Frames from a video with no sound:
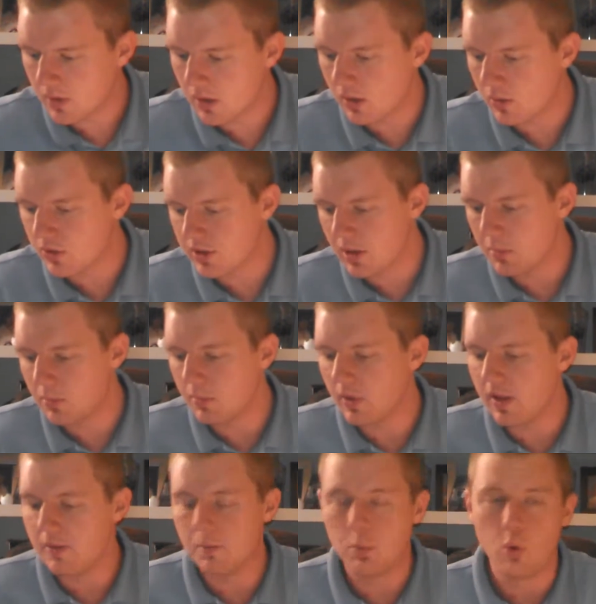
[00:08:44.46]
Some
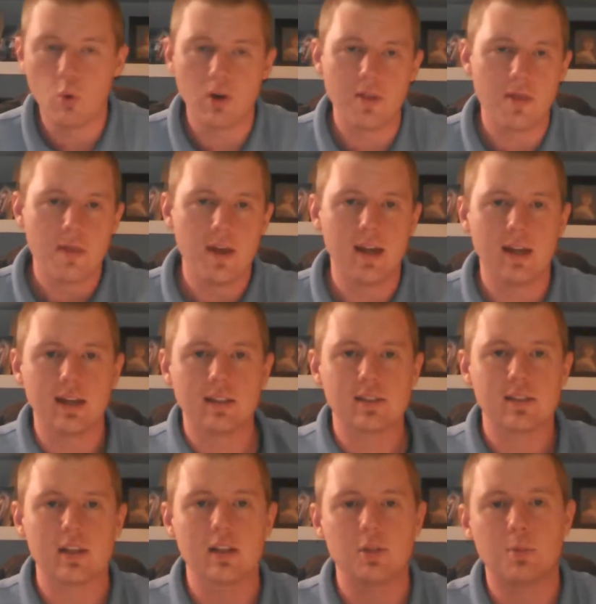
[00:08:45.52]
important
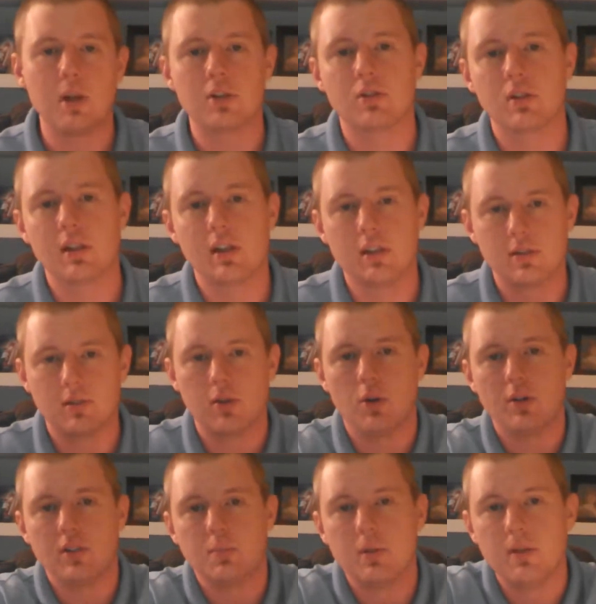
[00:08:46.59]
things, especially as
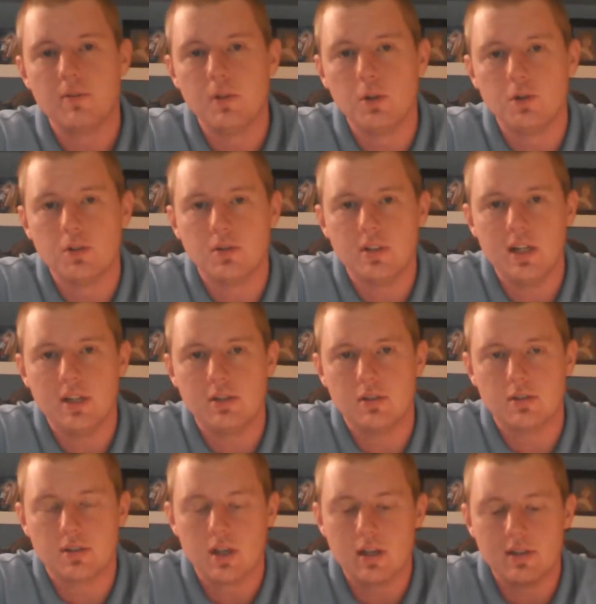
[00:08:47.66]
going to be future
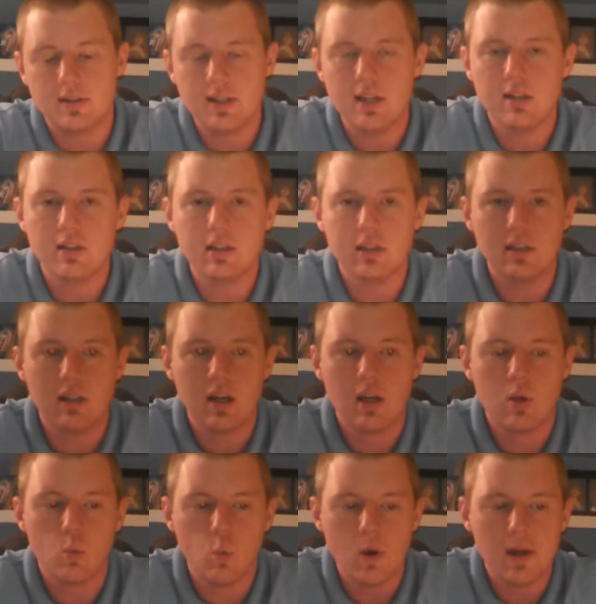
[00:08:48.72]
teachers, dealing
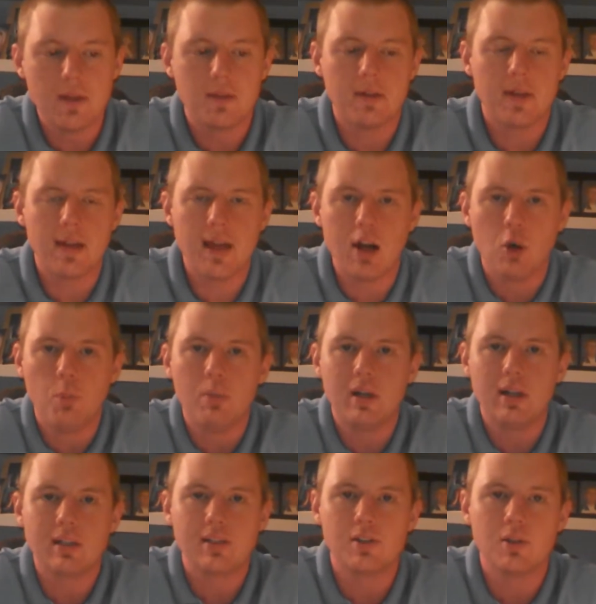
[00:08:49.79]
with
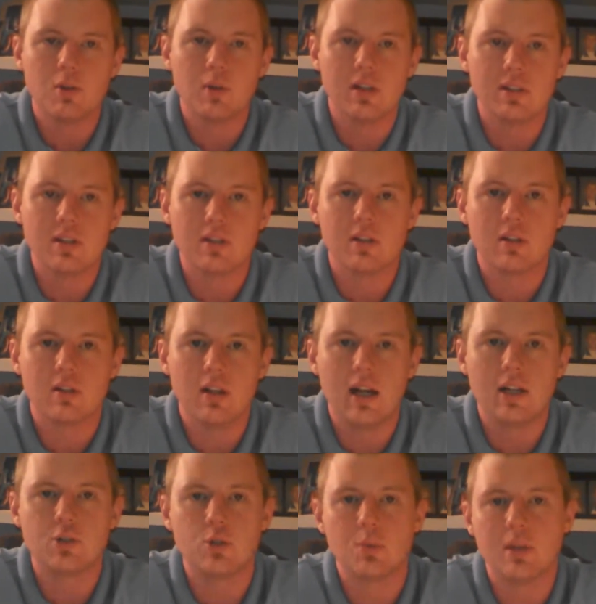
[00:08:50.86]
helping students in the
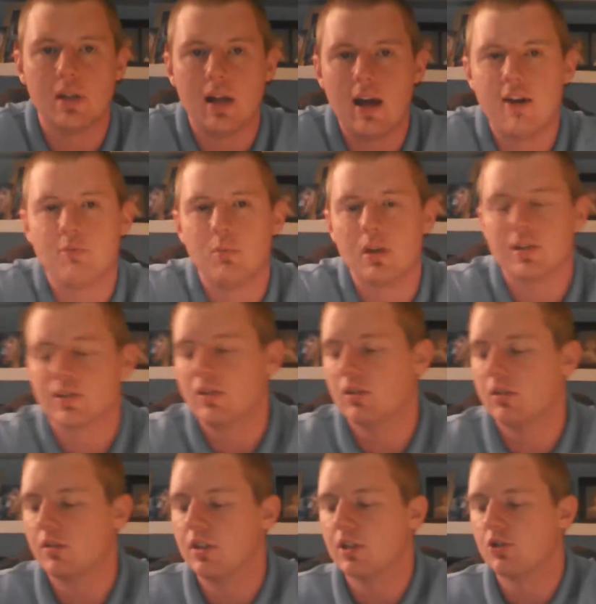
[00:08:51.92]
classroom that have
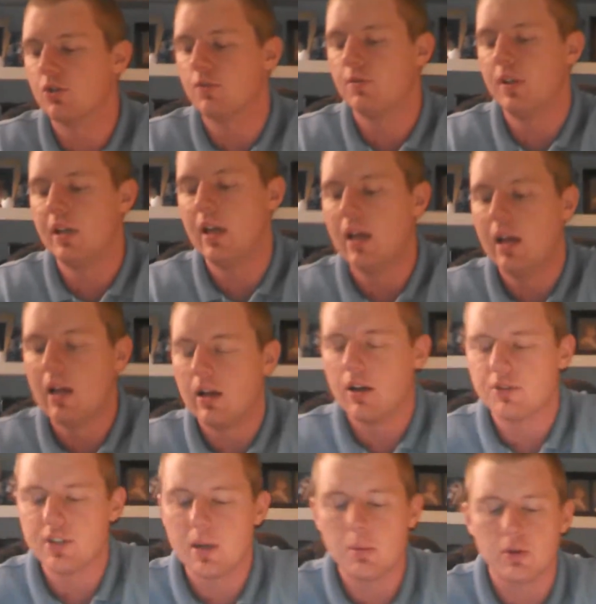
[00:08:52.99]
muscular dystrophy. I
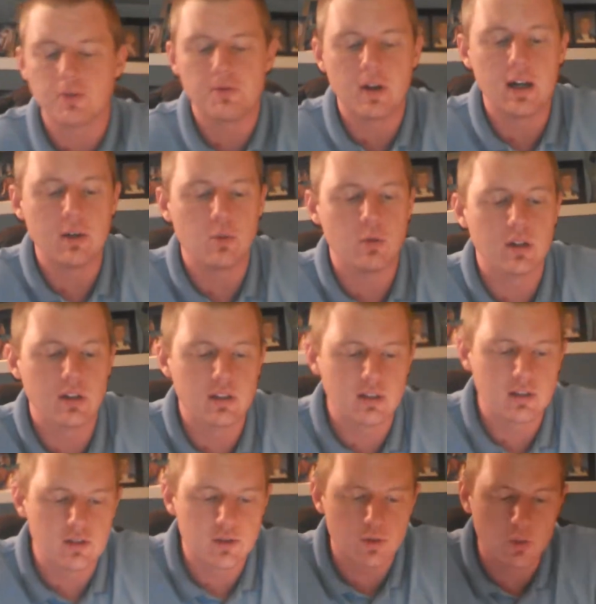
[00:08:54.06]
was able to find a really
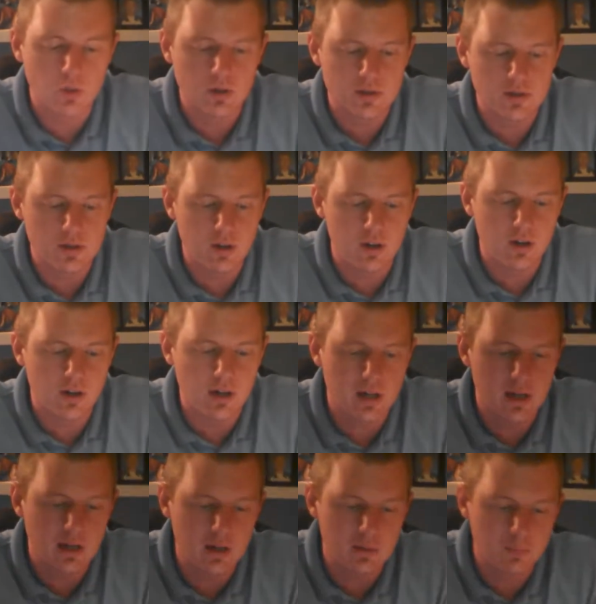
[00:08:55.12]
good source on
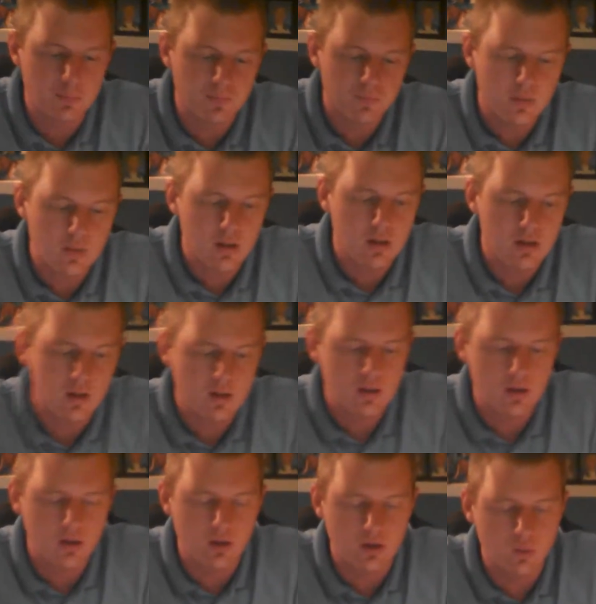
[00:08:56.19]
a
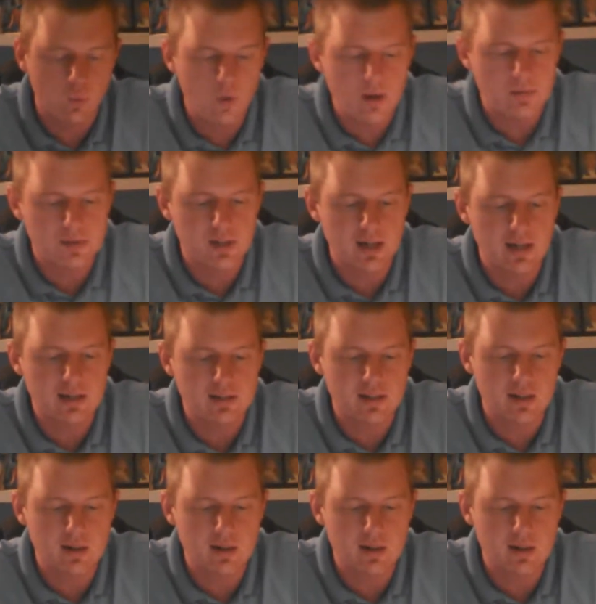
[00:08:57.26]
website,